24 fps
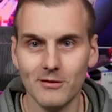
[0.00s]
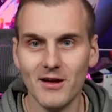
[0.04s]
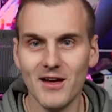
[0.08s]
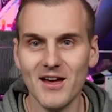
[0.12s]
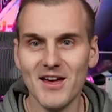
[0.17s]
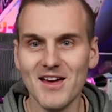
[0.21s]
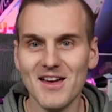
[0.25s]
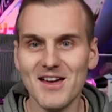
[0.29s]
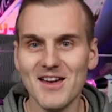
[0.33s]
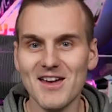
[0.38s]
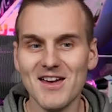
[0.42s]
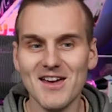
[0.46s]

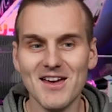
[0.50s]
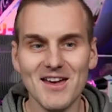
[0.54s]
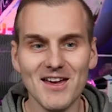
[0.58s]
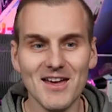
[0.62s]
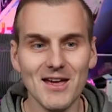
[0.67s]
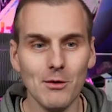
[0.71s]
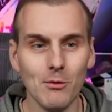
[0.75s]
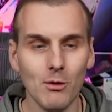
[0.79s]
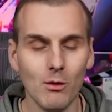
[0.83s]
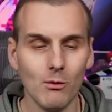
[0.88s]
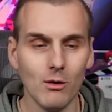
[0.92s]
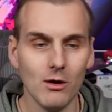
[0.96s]

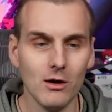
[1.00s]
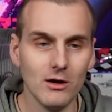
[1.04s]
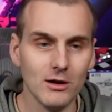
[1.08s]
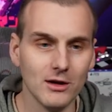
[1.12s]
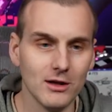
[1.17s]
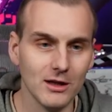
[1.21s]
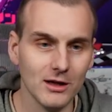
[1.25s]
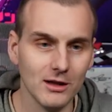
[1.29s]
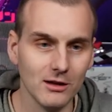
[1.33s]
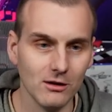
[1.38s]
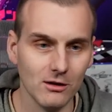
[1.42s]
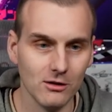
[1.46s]
Hey, we're
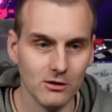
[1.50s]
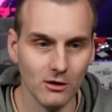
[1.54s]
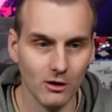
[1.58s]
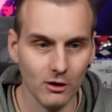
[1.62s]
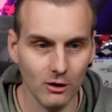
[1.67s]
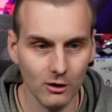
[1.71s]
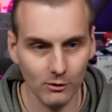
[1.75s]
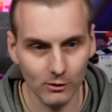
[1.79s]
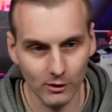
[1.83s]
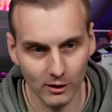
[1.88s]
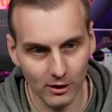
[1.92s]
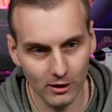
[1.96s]
working.
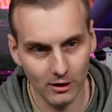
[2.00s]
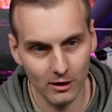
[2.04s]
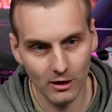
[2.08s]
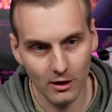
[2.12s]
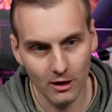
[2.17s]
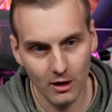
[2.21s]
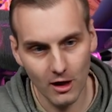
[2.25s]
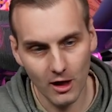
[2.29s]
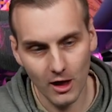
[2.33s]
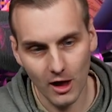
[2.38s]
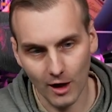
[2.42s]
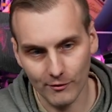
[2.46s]
So
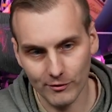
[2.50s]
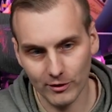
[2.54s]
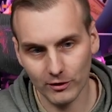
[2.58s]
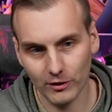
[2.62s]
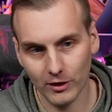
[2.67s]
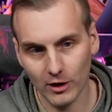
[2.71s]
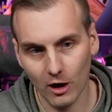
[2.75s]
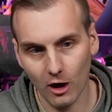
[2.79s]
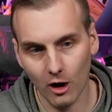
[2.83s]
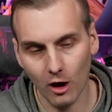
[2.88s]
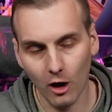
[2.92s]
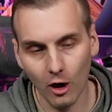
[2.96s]
I think
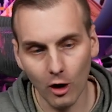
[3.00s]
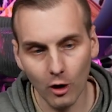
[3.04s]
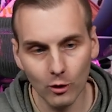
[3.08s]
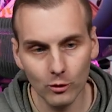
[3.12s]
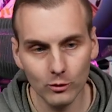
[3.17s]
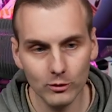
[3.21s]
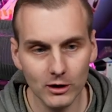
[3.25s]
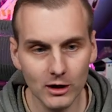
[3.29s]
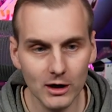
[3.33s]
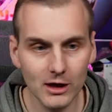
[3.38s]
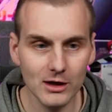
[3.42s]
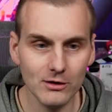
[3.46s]
the
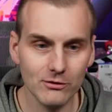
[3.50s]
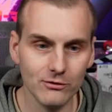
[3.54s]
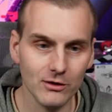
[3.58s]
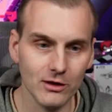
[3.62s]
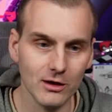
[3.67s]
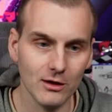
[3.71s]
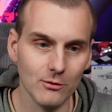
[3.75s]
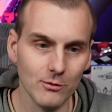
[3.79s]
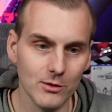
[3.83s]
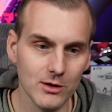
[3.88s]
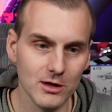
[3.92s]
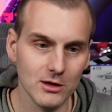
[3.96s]
only
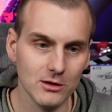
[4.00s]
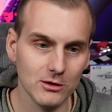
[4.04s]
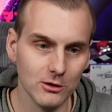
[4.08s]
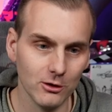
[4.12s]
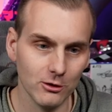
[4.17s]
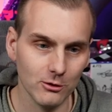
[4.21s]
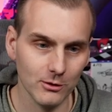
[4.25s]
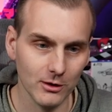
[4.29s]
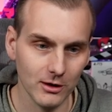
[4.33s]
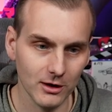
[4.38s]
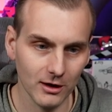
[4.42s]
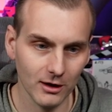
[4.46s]
thing we can
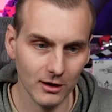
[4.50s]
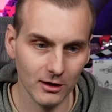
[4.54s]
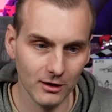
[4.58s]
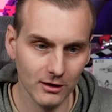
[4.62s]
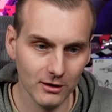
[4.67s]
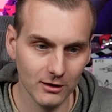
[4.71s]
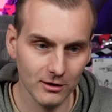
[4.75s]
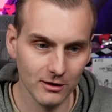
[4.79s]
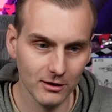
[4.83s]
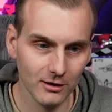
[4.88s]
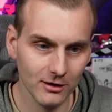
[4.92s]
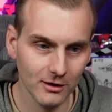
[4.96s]
do here,
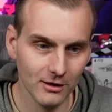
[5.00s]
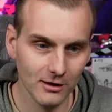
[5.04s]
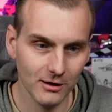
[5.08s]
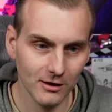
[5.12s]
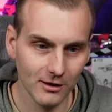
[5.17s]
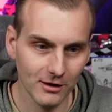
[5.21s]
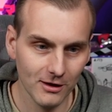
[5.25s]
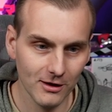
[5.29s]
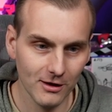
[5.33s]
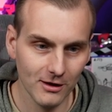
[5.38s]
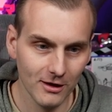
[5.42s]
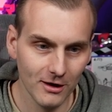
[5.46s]

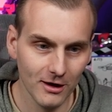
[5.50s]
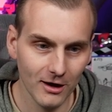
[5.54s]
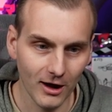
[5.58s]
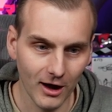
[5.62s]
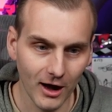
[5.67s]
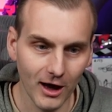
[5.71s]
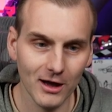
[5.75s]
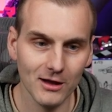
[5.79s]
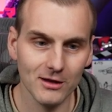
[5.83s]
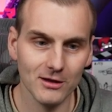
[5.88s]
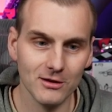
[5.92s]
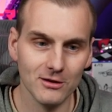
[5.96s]

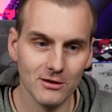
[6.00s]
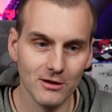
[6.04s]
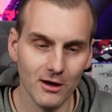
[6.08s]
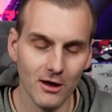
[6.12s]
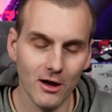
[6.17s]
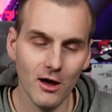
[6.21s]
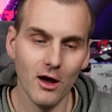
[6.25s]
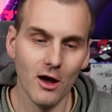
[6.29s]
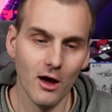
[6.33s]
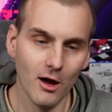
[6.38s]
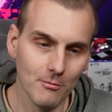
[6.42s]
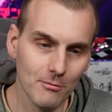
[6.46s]
as
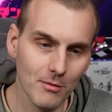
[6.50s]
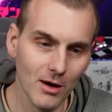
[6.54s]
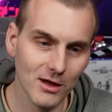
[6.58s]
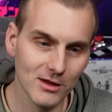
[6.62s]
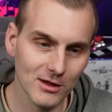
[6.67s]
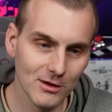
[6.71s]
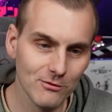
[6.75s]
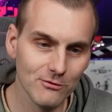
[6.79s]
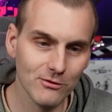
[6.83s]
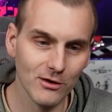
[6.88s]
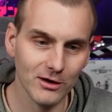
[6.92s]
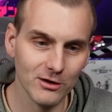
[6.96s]
a
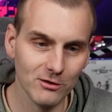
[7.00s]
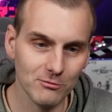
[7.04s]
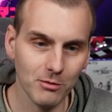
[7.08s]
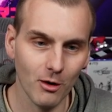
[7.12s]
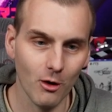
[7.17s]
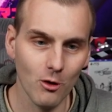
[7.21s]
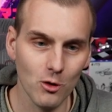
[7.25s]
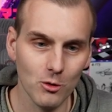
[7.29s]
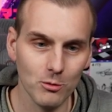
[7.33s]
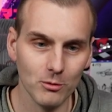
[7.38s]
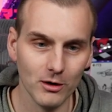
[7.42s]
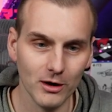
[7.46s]
massive fan of
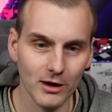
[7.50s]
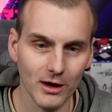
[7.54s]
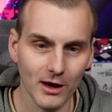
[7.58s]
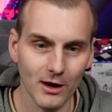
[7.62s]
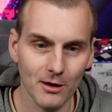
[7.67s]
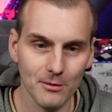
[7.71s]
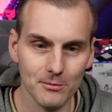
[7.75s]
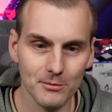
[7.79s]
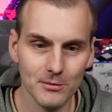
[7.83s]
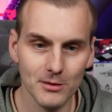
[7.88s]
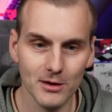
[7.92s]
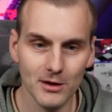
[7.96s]
Pokemon
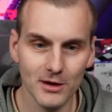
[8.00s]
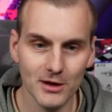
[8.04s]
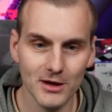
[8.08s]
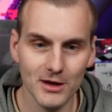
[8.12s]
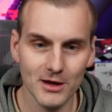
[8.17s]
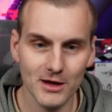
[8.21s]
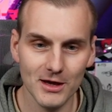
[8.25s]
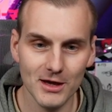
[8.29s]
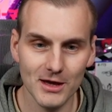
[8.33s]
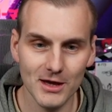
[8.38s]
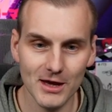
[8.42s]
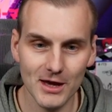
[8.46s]
I am,
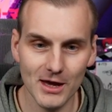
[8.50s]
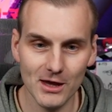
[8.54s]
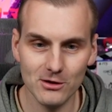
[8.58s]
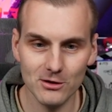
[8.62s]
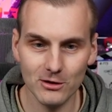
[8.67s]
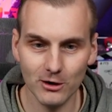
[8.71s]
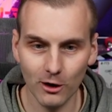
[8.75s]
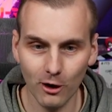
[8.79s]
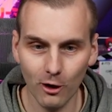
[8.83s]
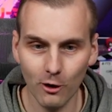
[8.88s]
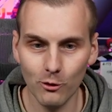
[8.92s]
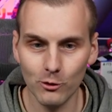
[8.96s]
is
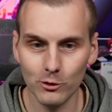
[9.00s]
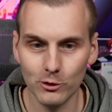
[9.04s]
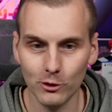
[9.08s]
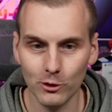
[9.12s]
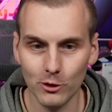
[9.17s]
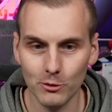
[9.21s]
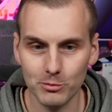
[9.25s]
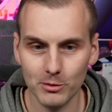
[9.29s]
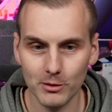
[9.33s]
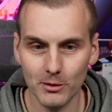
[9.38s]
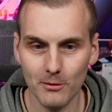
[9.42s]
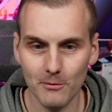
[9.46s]
to load
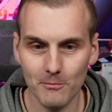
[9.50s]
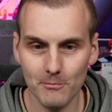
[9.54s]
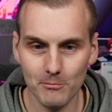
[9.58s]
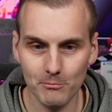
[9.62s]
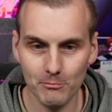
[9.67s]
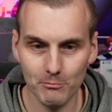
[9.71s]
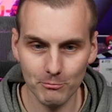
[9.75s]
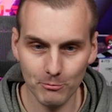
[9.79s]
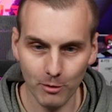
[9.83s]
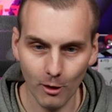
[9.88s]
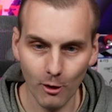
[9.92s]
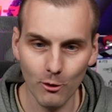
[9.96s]
up
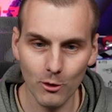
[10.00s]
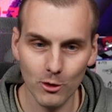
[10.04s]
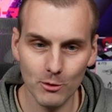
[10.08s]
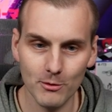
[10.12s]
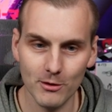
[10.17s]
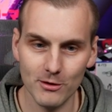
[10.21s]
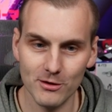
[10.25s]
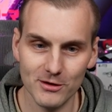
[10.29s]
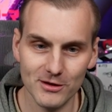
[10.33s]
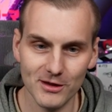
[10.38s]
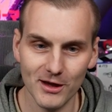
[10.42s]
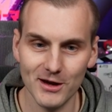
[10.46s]

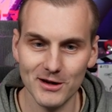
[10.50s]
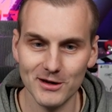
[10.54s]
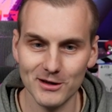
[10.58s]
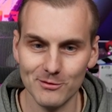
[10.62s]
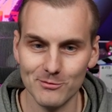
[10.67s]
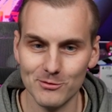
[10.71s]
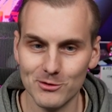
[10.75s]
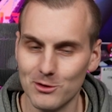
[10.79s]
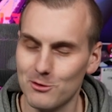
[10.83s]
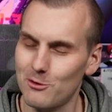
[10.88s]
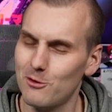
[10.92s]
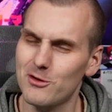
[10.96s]
Pokemon
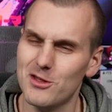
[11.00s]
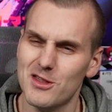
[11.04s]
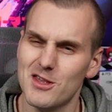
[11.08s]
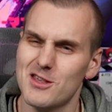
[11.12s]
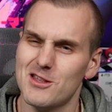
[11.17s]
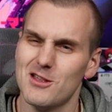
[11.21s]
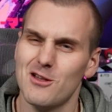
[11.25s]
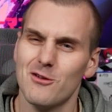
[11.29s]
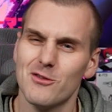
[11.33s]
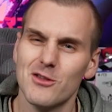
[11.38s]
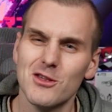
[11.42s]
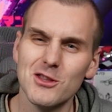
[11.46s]
Stadium 2. I think
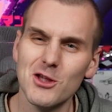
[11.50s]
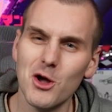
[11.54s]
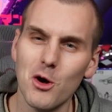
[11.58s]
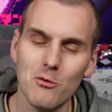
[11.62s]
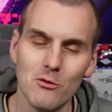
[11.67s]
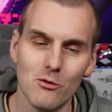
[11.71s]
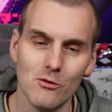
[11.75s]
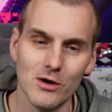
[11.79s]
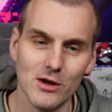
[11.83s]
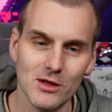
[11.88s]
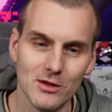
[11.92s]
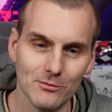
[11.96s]
there's no, there's
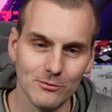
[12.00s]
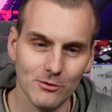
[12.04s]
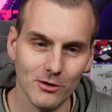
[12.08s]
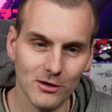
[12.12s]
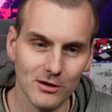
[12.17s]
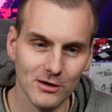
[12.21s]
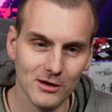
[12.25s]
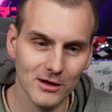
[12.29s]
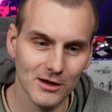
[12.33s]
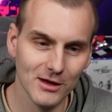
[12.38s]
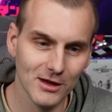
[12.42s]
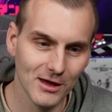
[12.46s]
no reason,
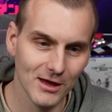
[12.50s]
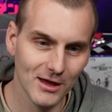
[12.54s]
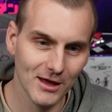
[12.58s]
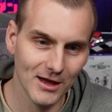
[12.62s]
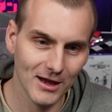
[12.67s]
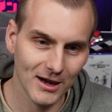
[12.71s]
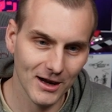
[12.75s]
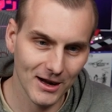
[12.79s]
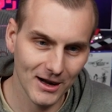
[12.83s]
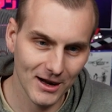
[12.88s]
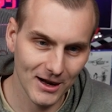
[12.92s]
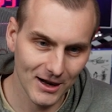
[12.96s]
right?
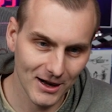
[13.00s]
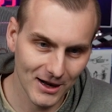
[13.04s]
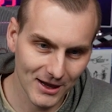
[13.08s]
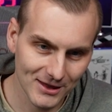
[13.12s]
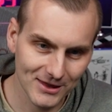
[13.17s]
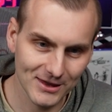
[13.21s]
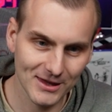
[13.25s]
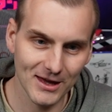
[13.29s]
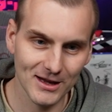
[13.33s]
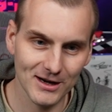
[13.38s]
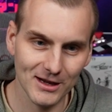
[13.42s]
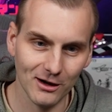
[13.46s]

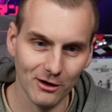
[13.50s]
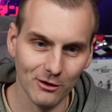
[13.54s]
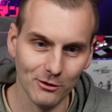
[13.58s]
Let's get it